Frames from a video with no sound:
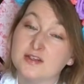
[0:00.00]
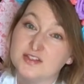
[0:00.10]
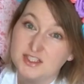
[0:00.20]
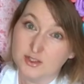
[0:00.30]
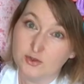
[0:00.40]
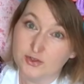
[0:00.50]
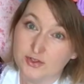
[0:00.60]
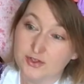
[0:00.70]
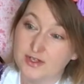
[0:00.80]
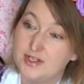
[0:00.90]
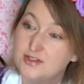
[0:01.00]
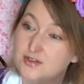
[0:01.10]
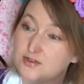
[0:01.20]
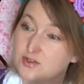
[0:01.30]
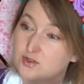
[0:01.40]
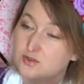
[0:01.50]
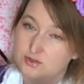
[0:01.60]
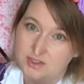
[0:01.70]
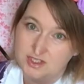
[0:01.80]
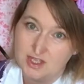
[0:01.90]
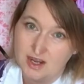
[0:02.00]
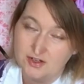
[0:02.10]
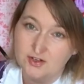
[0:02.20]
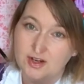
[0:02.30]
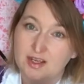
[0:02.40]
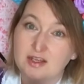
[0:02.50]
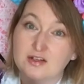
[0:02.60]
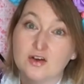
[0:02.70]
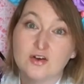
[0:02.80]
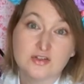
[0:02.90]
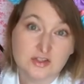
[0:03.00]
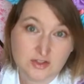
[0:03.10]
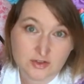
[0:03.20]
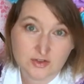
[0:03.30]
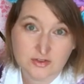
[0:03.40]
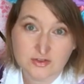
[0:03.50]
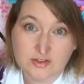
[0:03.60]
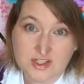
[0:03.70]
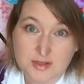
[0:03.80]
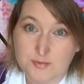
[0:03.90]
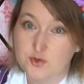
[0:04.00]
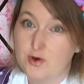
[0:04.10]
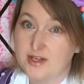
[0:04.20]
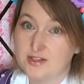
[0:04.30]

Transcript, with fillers: the owner is also the designer and also the seamstress.